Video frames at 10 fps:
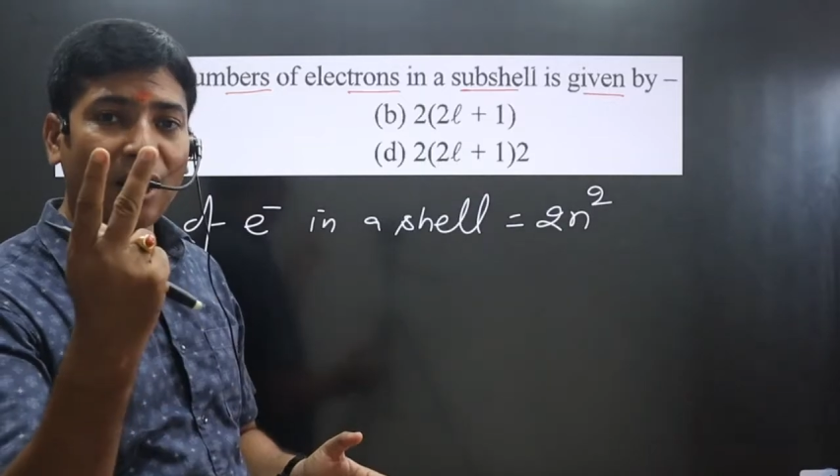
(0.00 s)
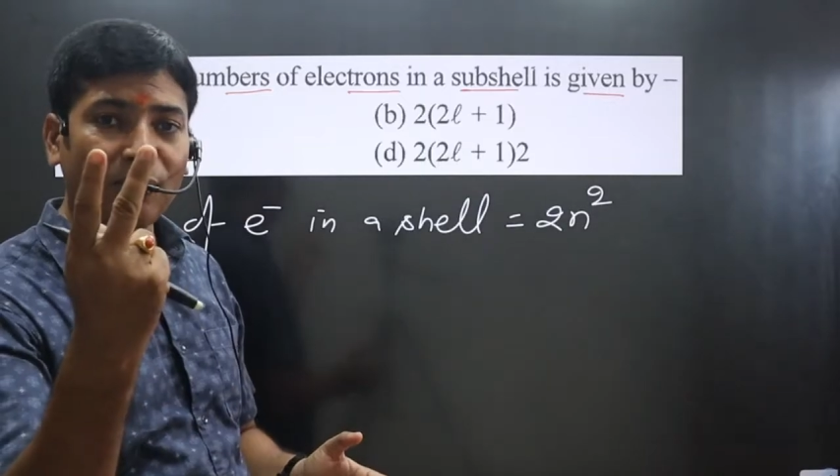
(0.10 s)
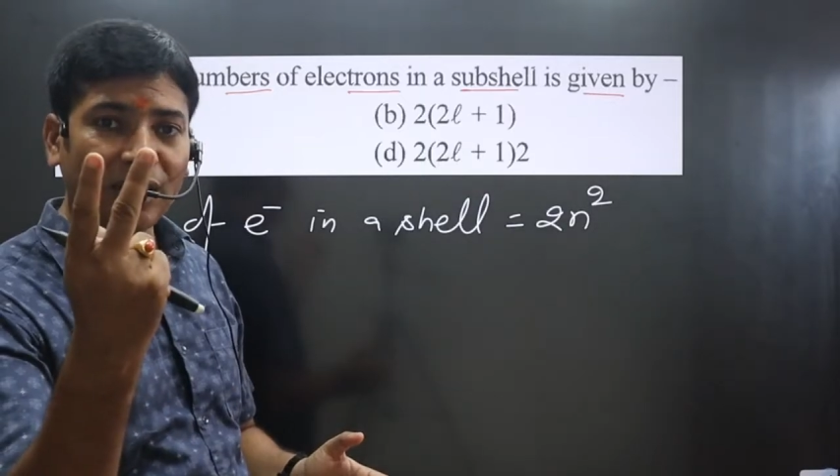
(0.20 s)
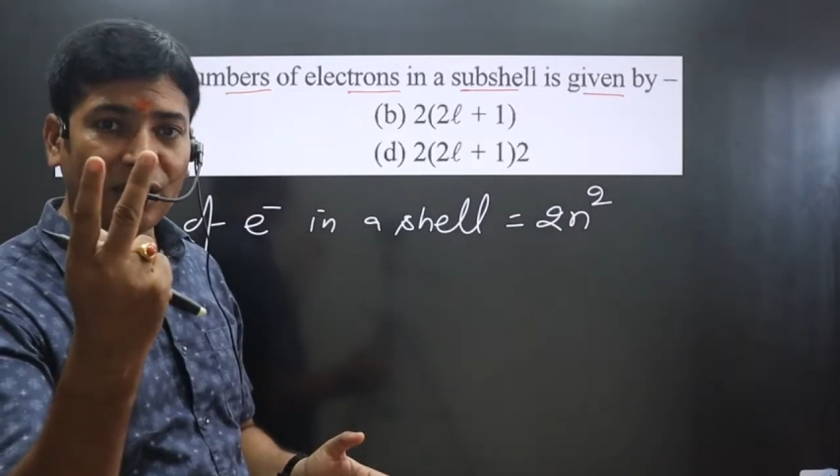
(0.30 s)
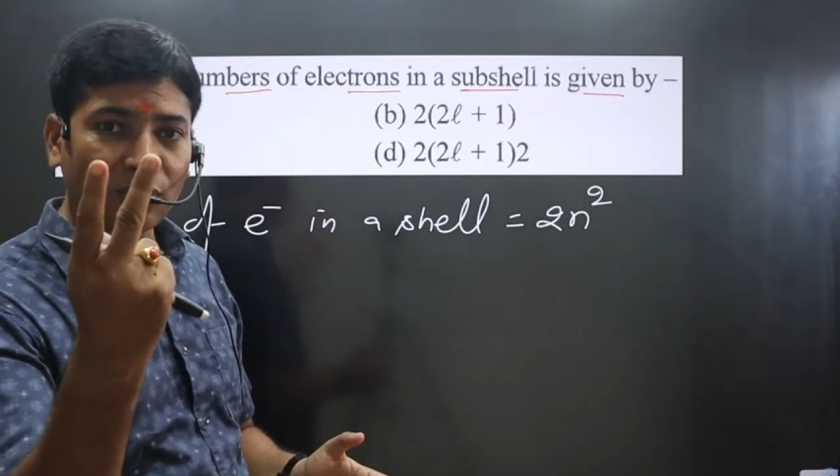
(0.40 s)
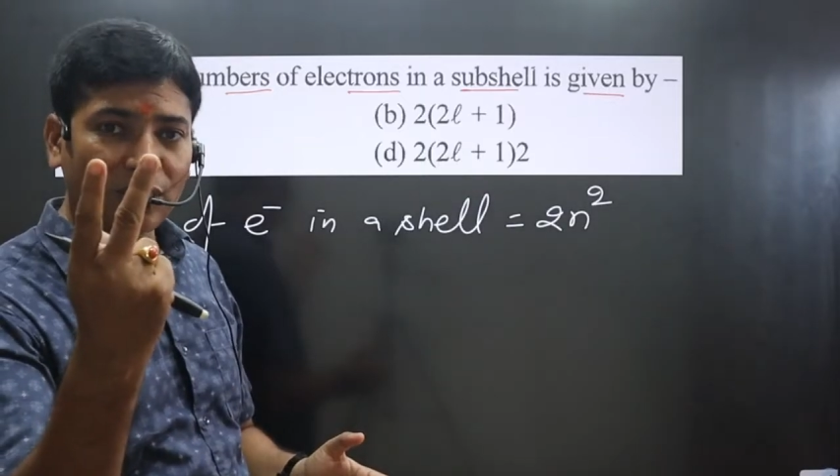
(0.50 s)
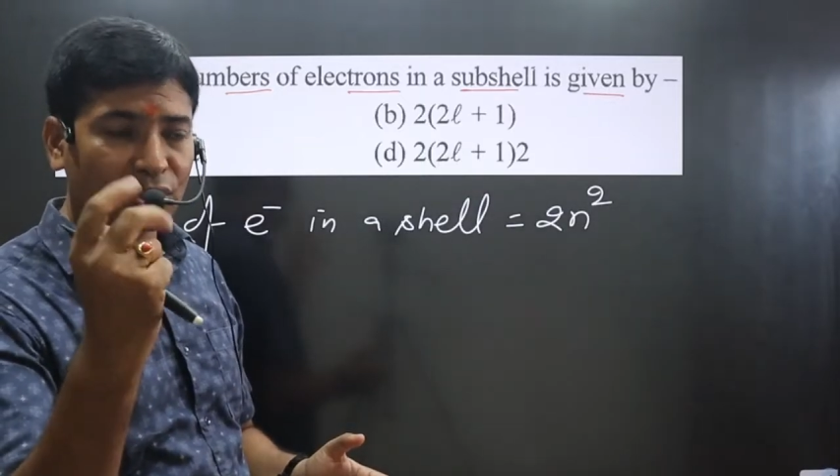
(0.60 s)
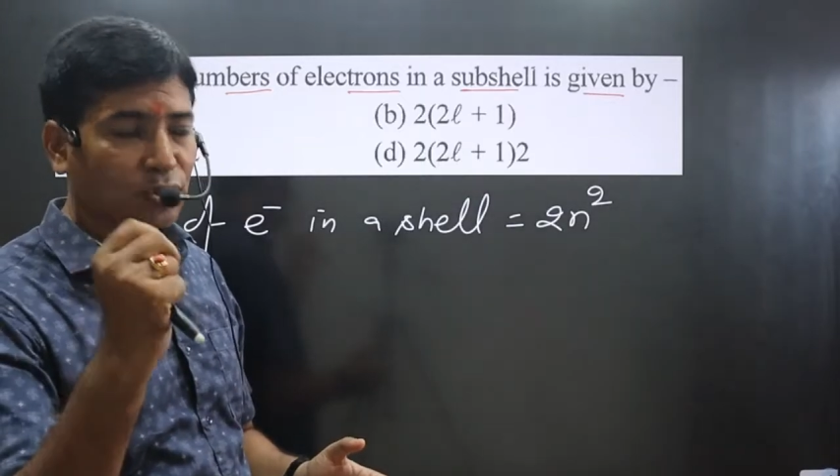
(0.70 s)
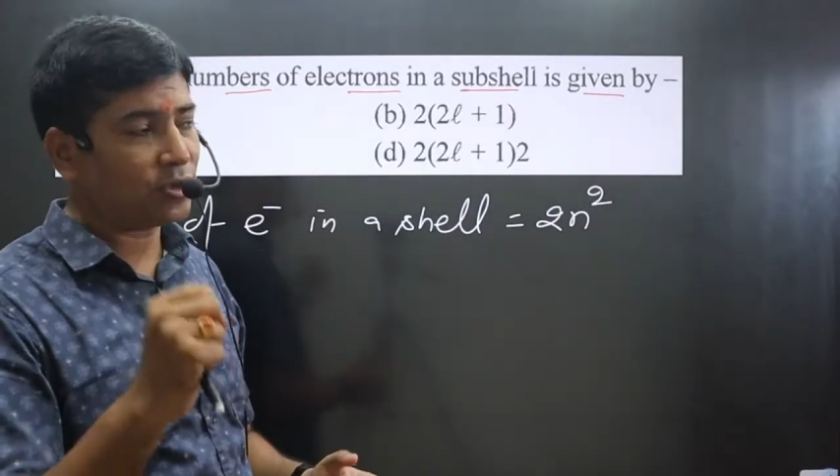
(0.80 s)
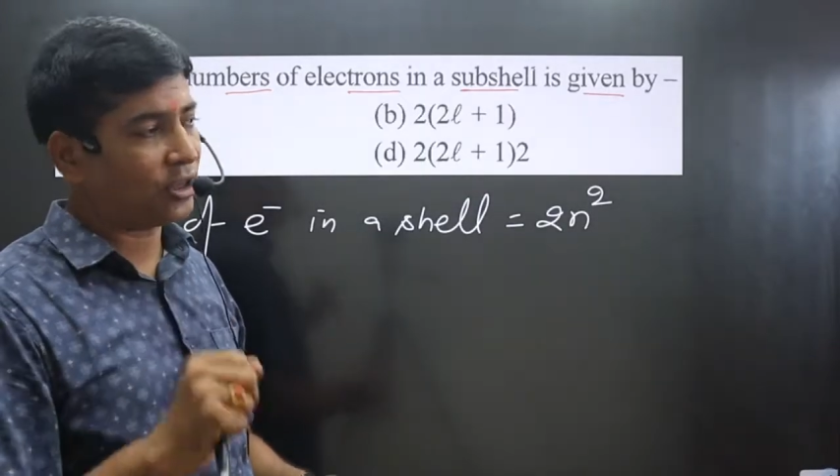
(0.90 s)
how many
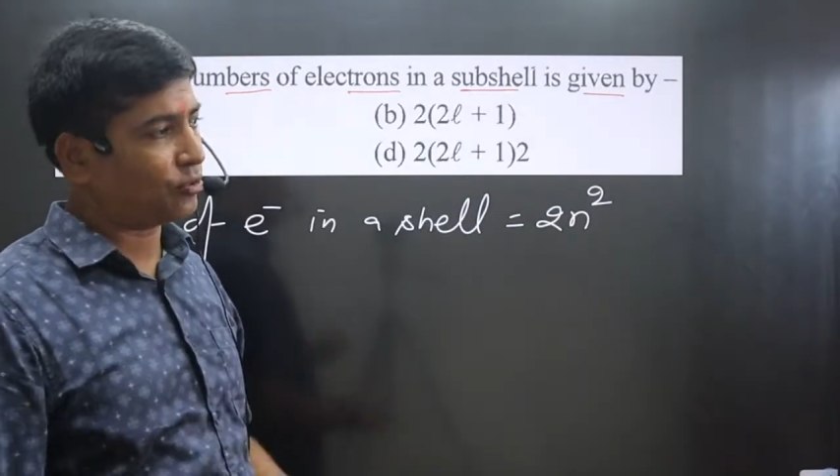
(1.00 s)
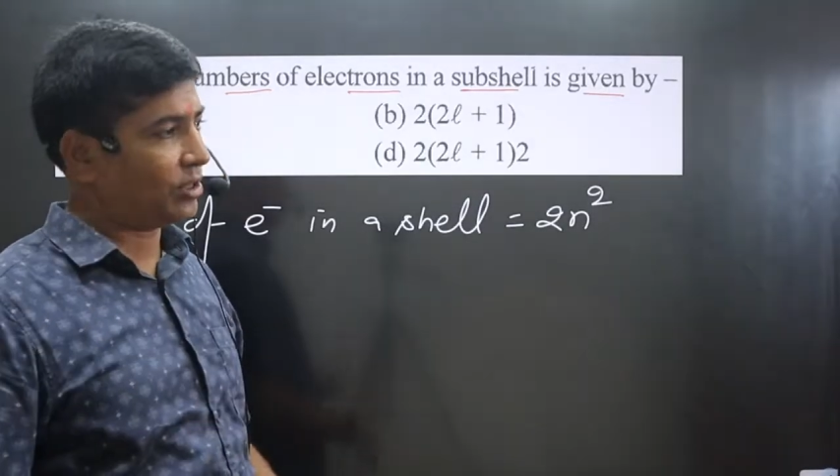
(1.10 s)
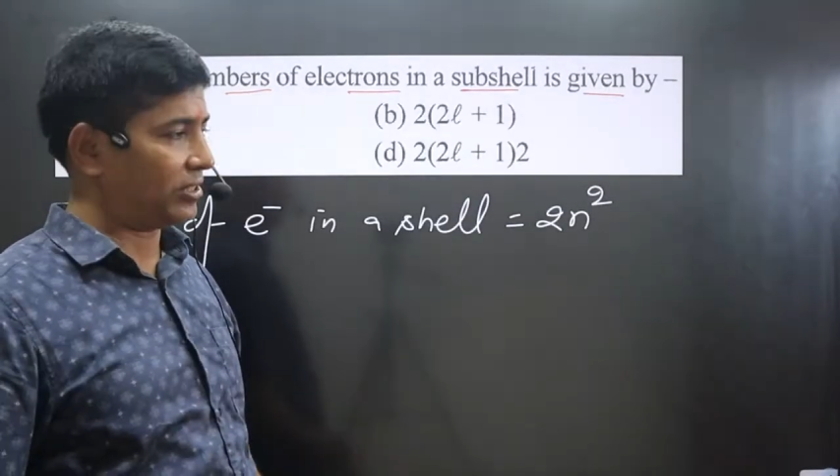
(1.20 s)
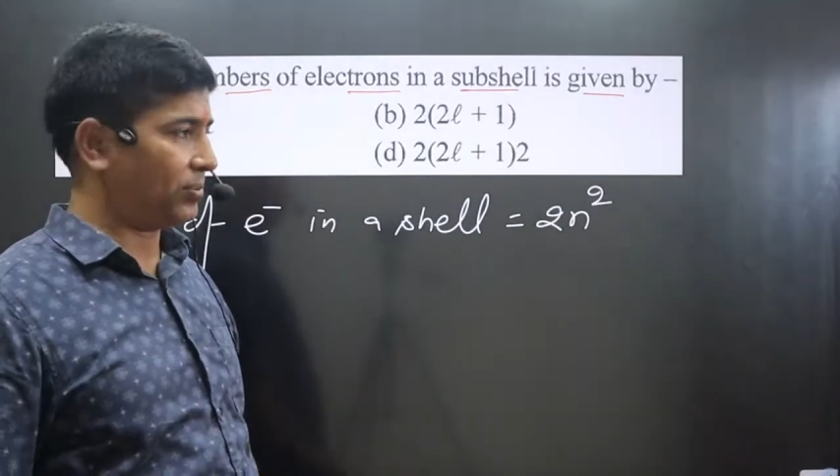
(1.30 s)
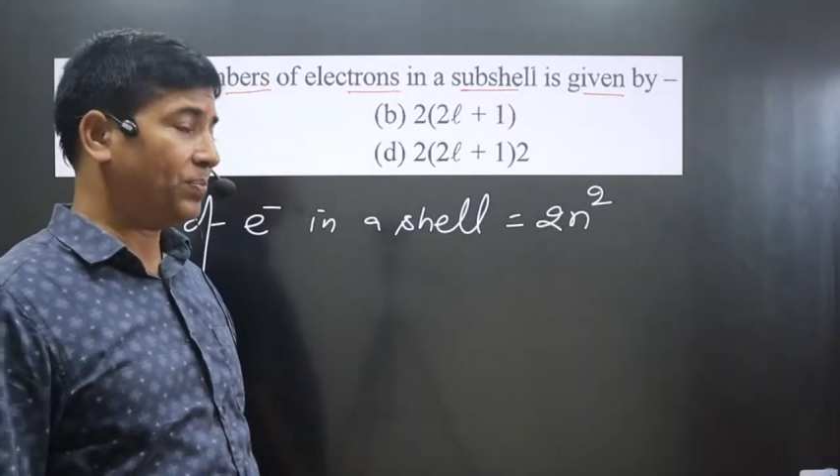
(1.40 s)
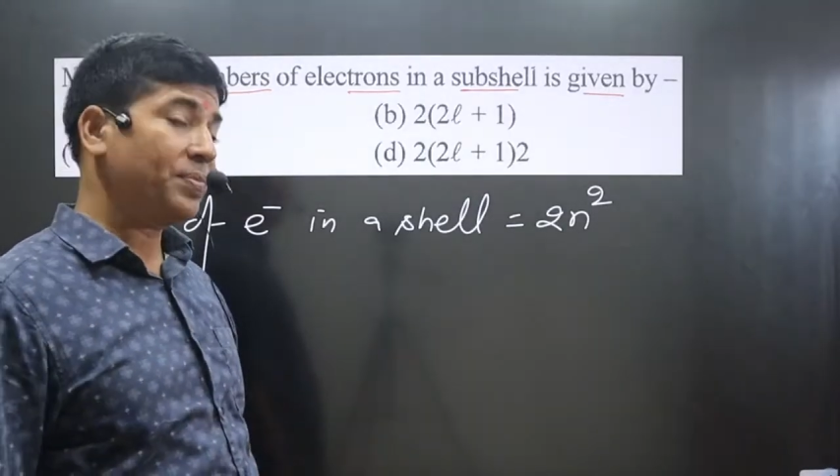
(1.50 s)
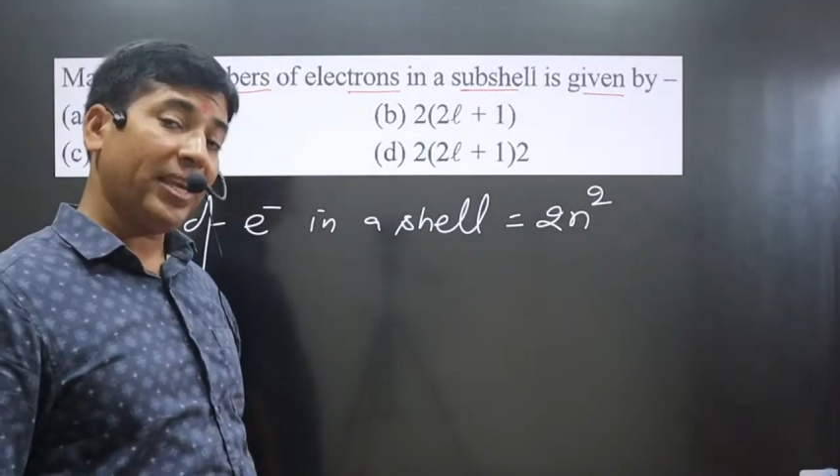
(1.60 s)
electrons? 2 electrons.